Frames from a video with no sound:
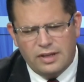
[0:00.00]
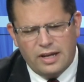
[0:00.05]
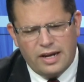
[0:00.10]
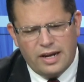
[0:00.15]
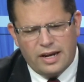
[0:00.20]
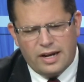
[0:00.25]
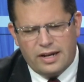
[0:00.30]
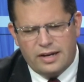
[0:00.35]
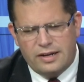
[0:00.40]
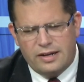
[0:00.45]

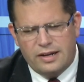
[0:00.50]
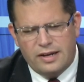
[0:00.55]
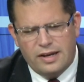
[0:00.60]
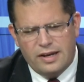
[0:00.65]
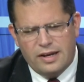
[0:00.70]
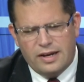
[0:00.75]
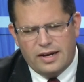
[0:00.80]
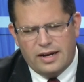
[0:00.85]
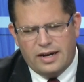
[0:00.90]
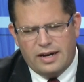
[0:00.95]
And
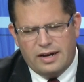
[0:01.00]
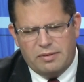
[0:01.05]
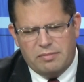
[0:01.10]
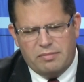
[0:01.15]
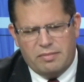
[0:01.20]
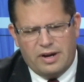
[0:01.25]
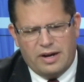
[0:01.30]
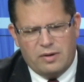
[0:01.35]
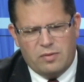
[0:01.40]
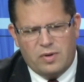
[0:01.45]

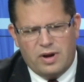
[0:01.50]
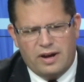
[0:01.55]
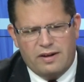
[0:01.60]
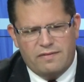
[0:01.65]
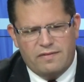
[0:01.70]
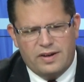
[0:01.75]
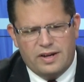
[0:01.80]
my wife